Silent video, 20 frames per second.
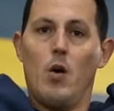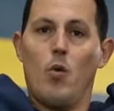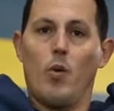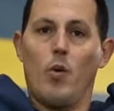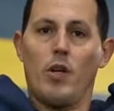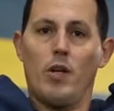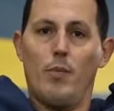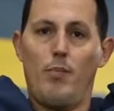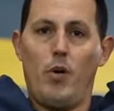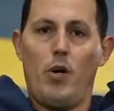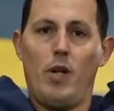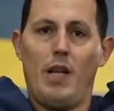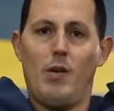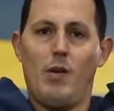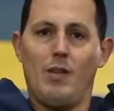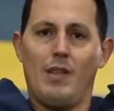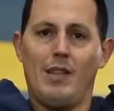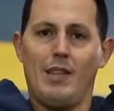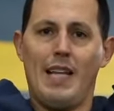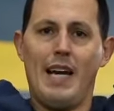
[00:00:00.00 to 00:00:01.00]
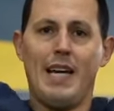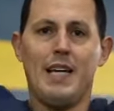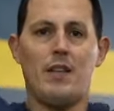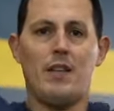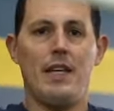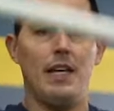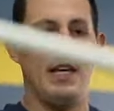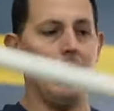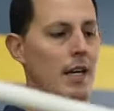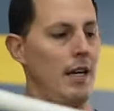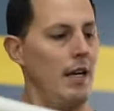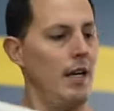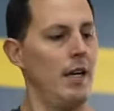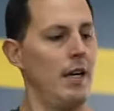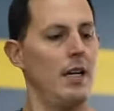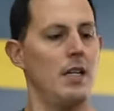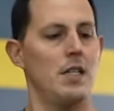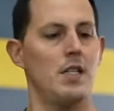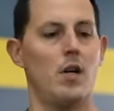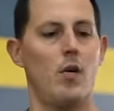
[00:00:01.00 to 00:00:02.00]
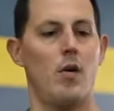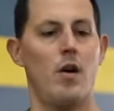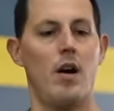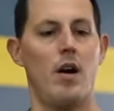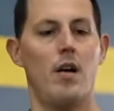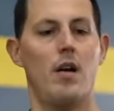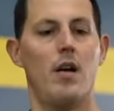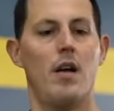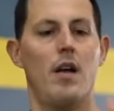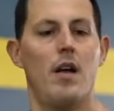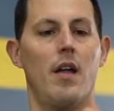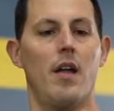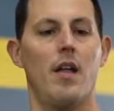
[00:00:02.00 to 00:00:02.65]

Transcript: We're going to pull out lightly so our